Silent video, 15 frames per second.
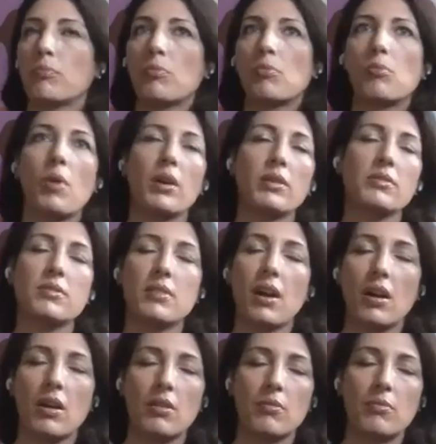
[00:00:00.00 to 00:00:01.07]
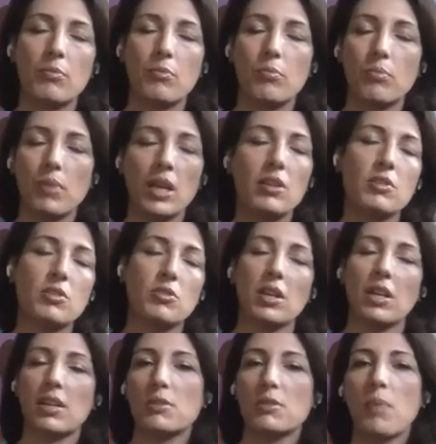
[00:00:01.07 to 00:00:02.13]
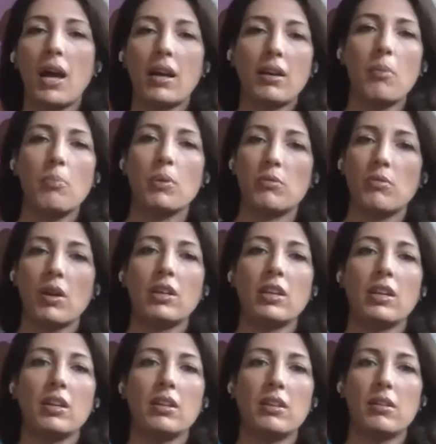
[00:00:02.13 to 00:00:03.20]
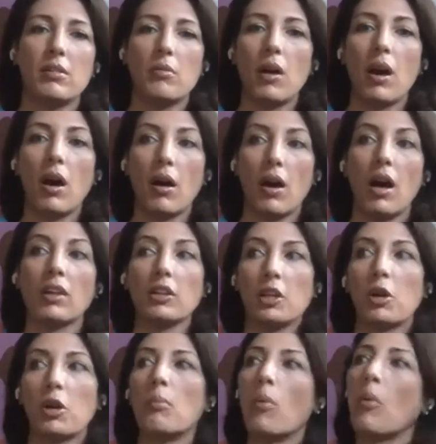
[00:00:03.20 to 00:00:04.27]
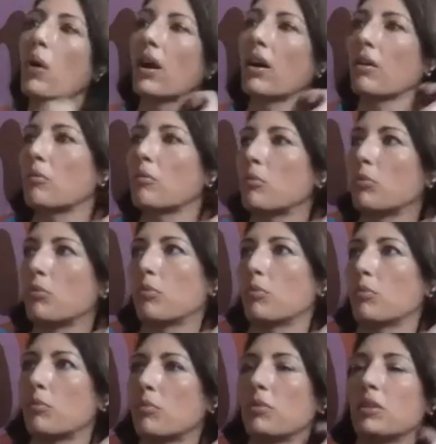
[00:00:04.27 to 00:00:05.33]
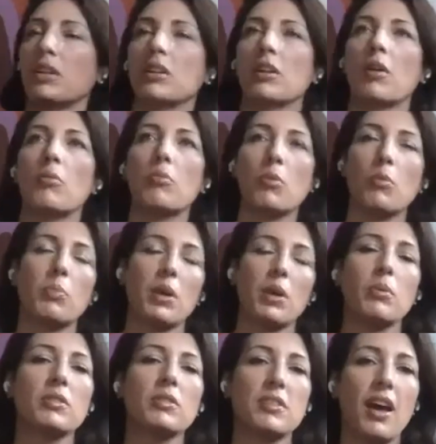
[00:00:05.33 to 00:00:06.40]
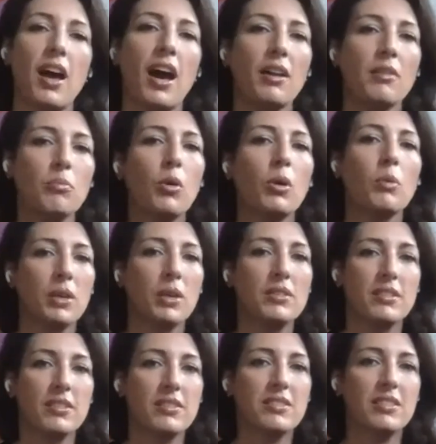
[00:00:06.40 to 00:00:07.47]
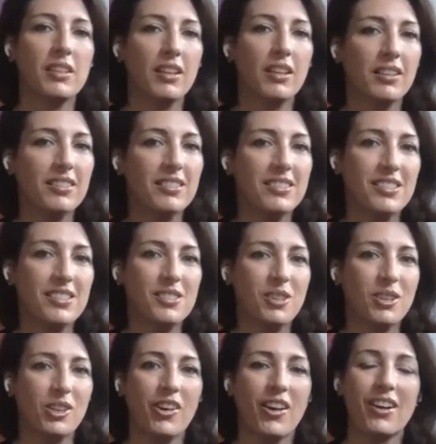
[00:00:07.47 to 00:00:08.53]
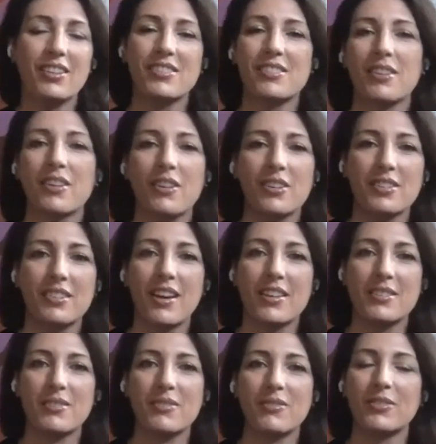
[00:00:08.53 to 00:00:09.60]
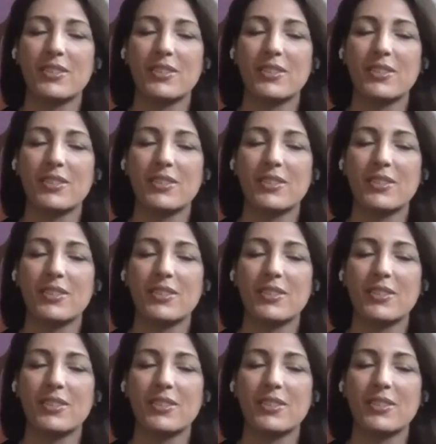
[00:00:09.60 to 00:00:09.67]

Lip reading: once our industry gets back up and running a little more, we'll be able to add more pieces to the Studio Art. So it's awesome.